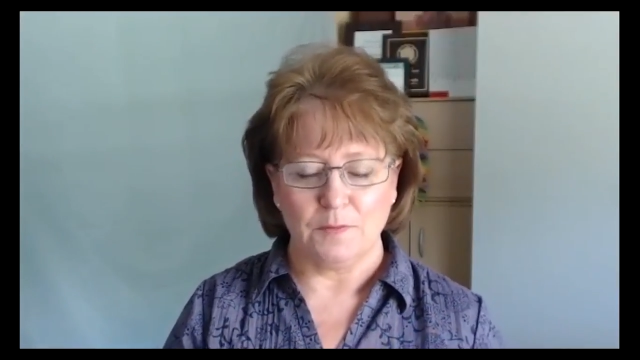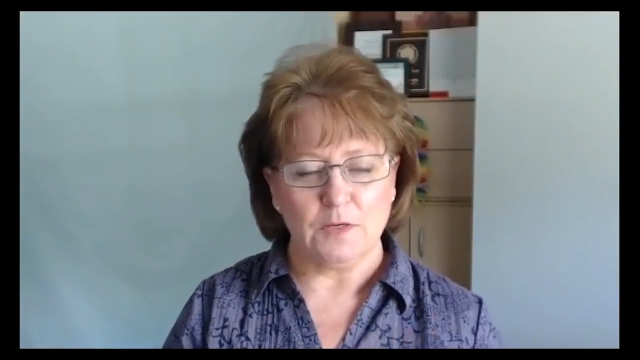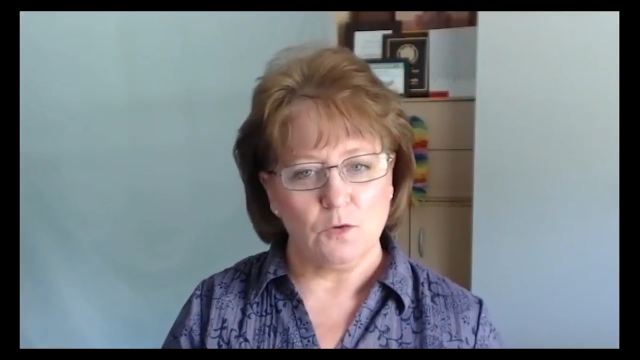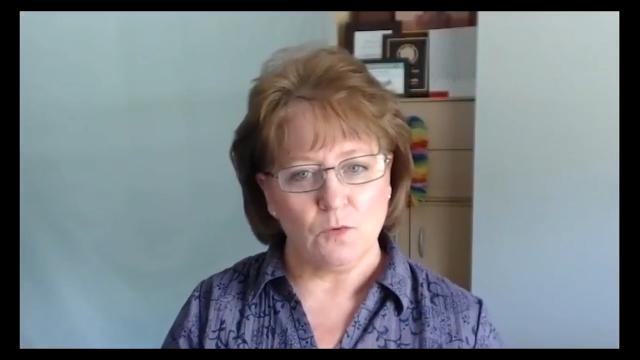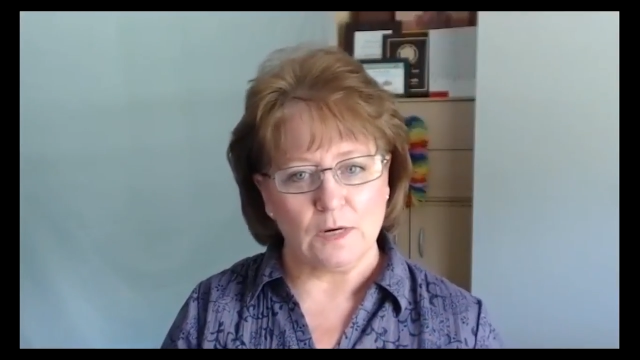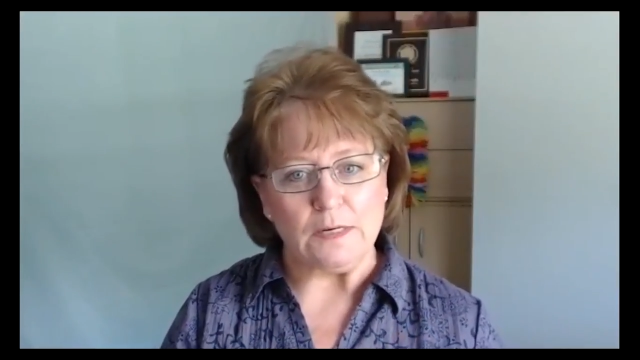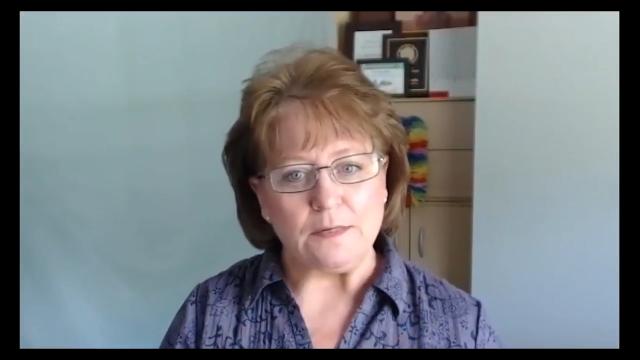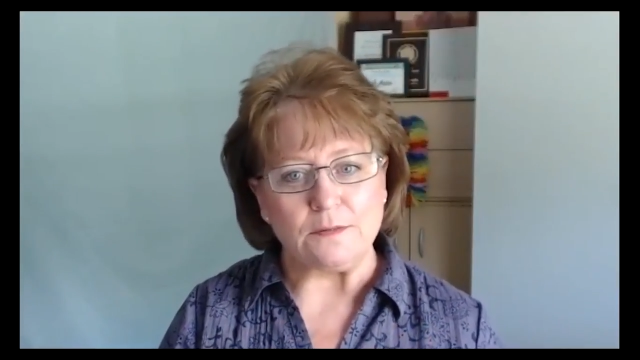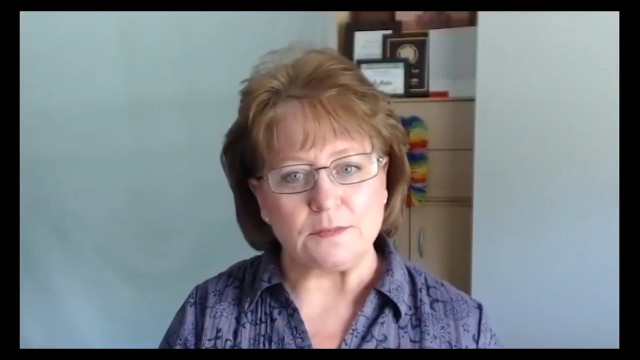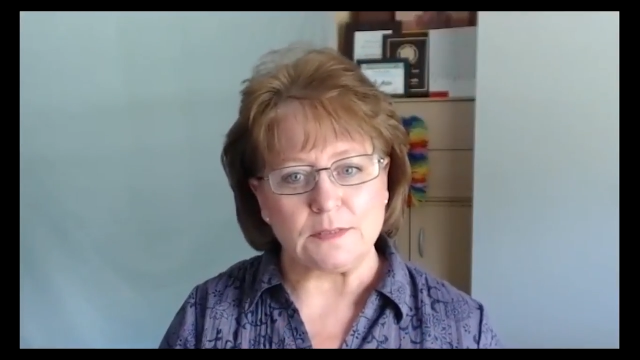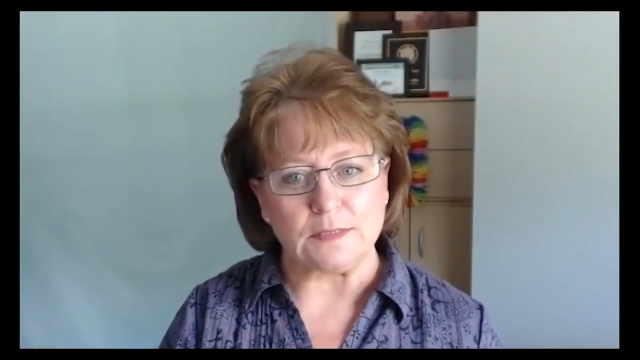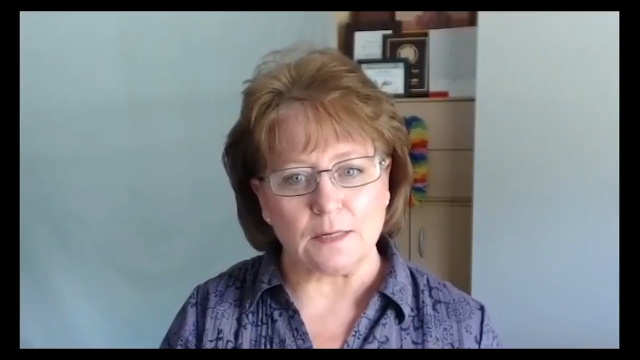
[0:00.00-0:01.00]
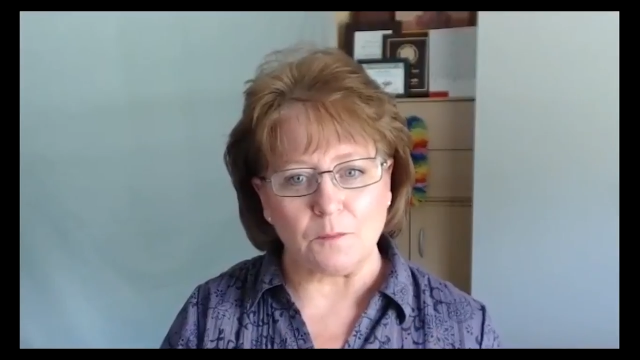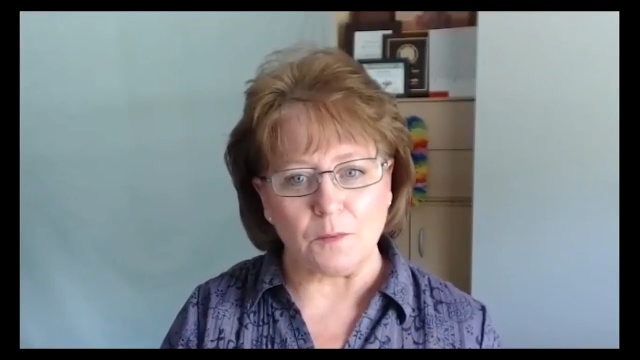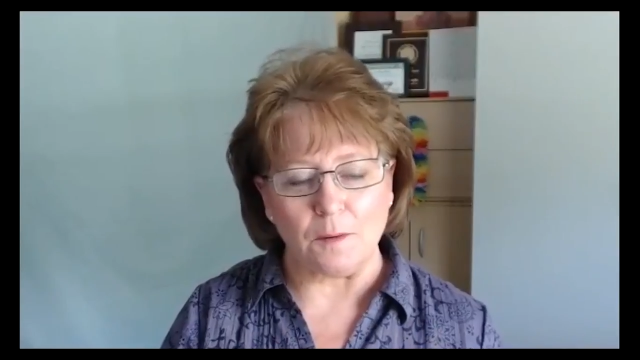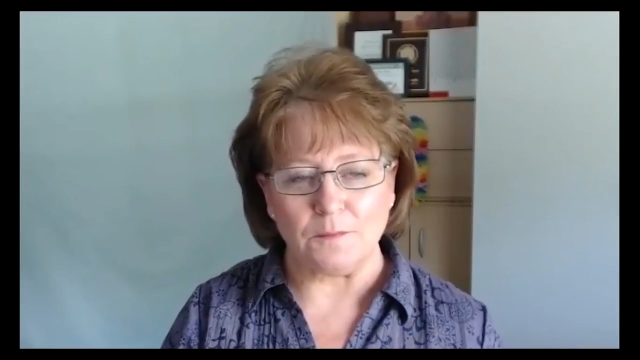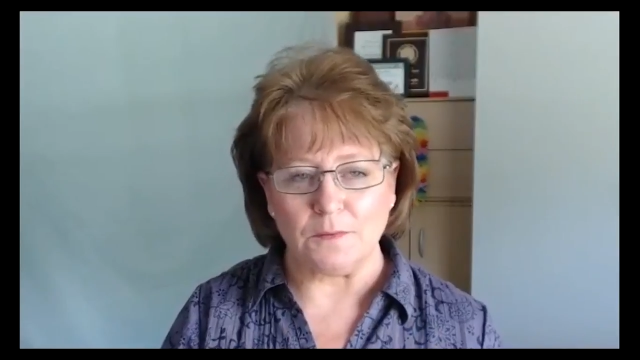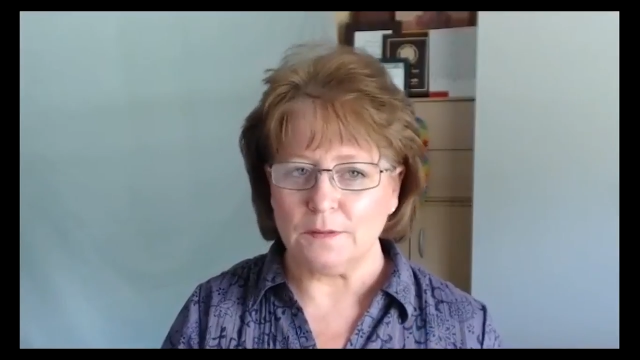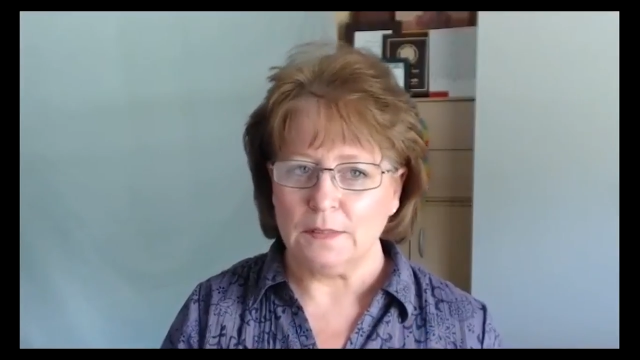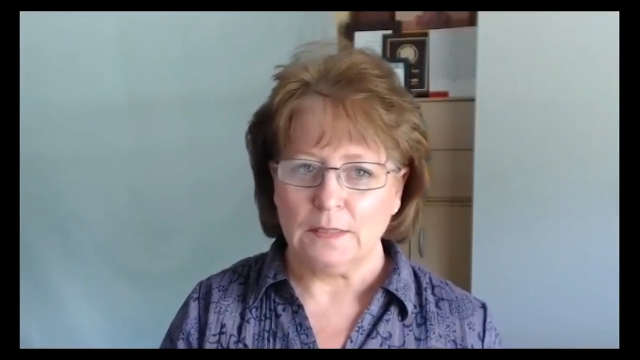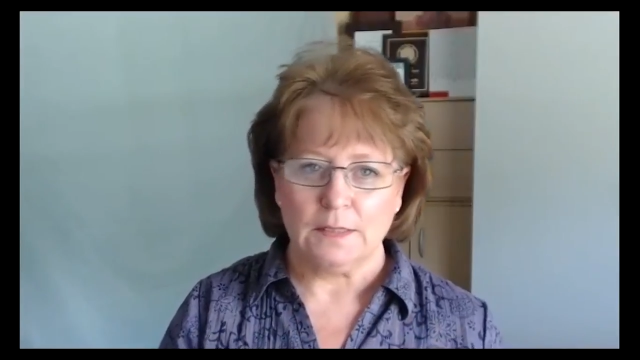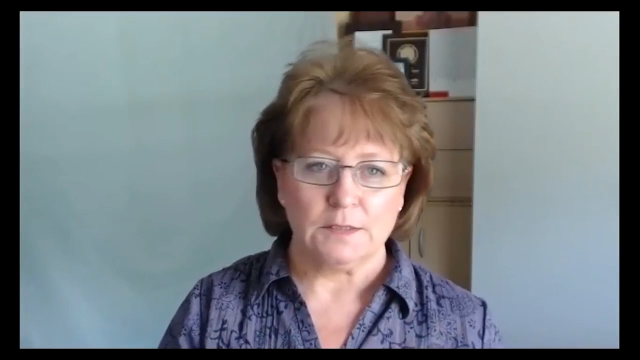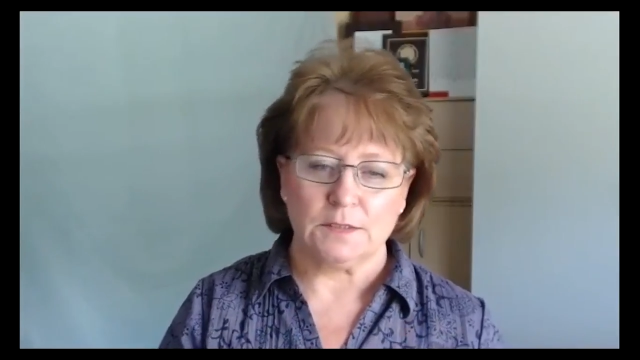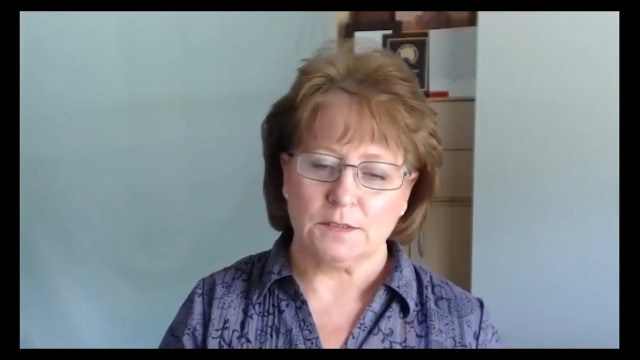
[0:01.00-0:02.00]
But you want to use a teleprompter,
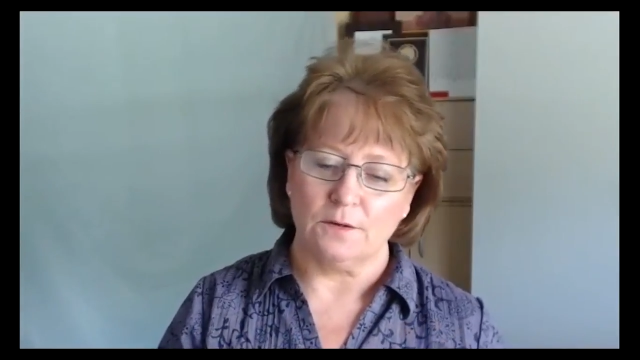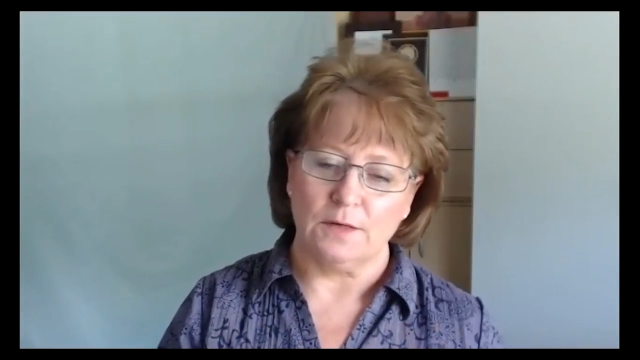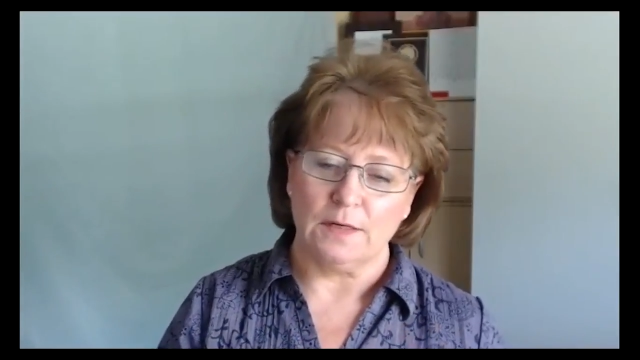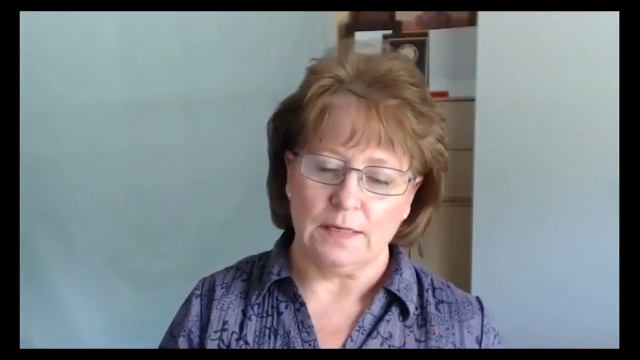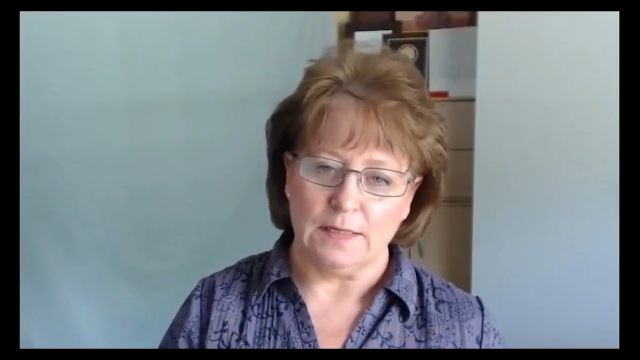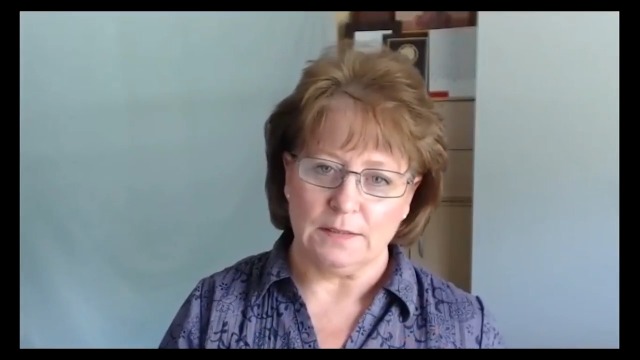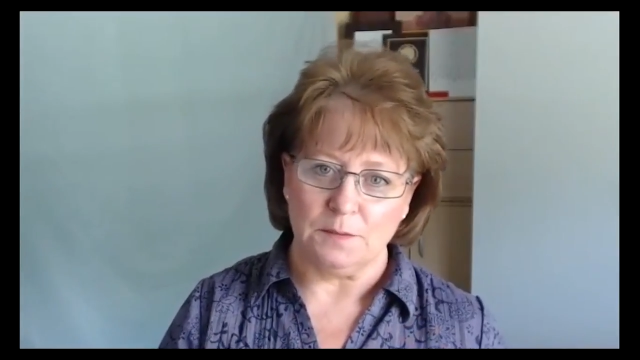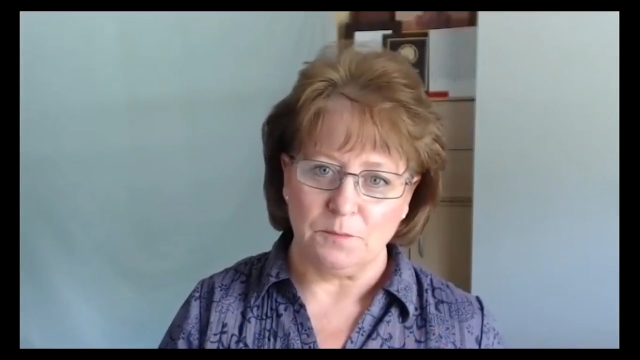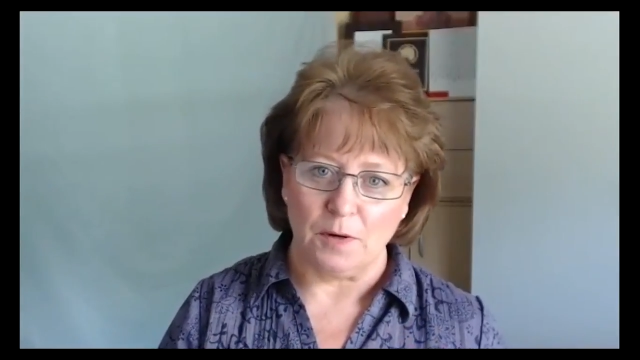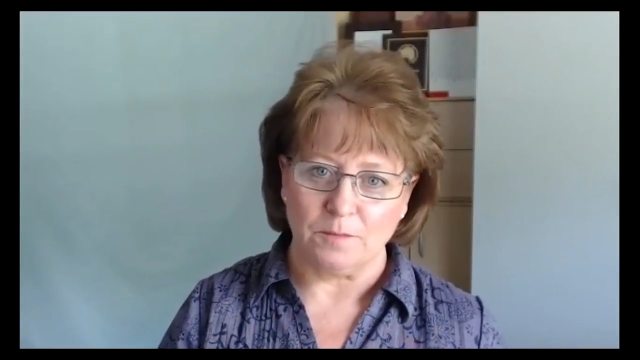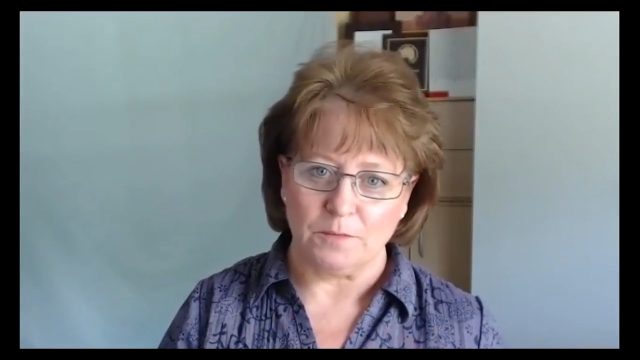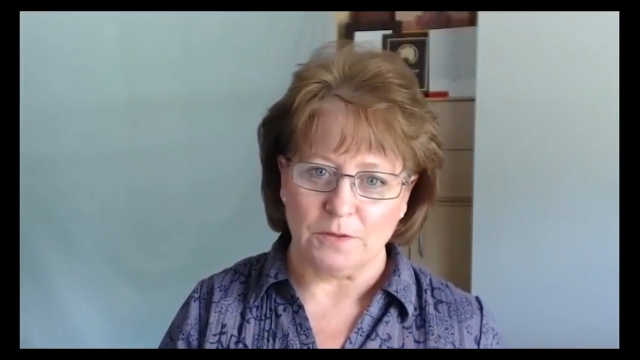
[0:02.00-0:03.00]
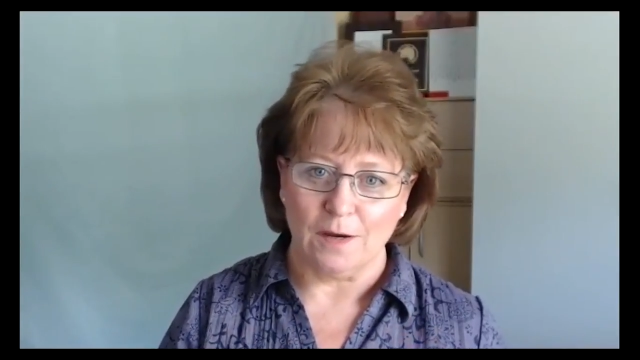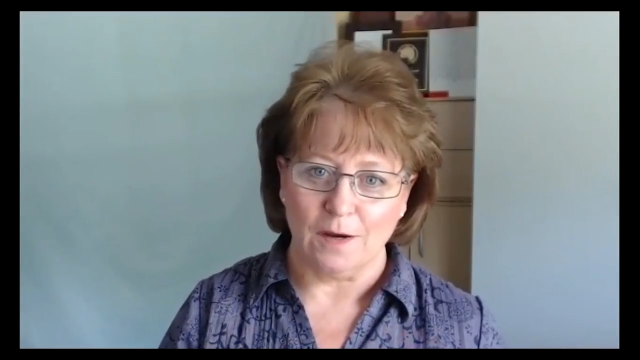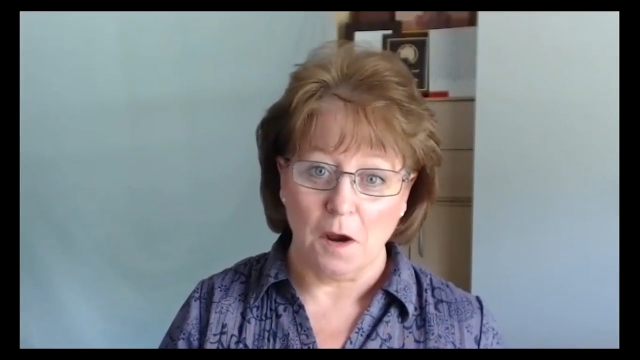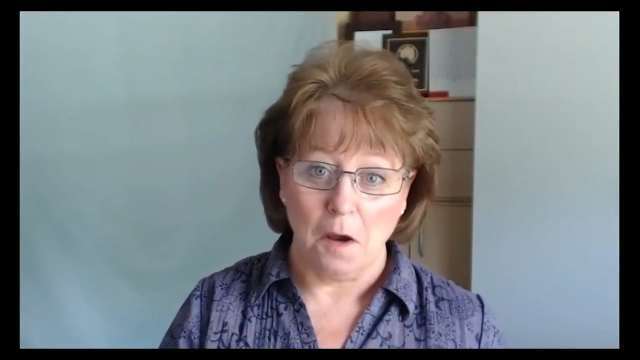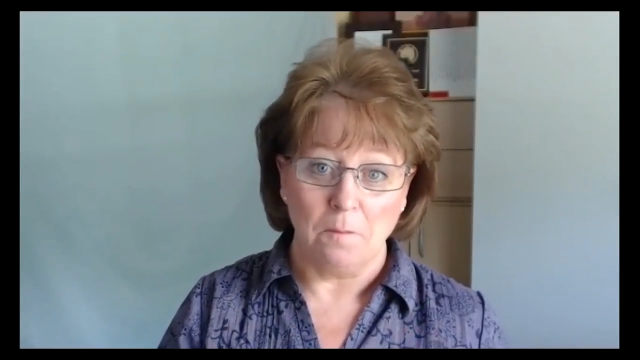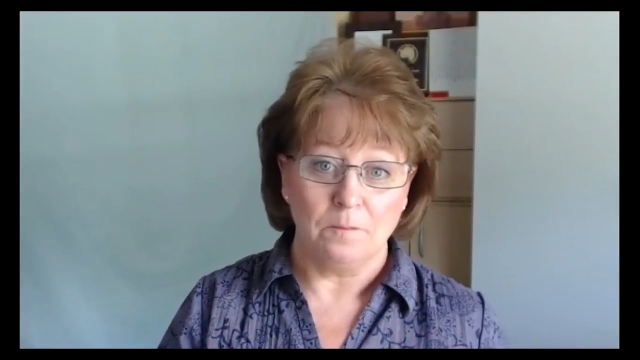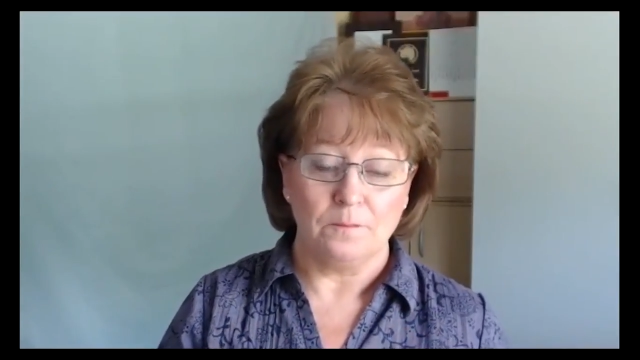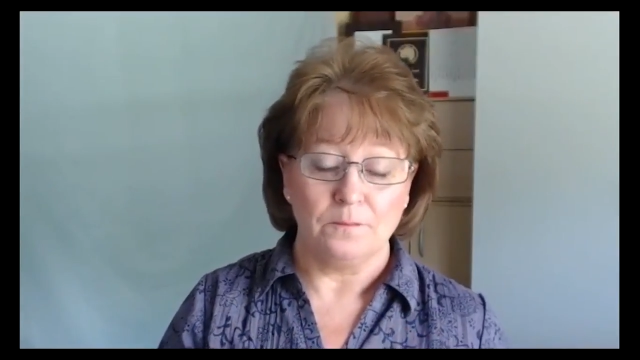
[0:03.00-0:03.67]
just go to easyprompter.com.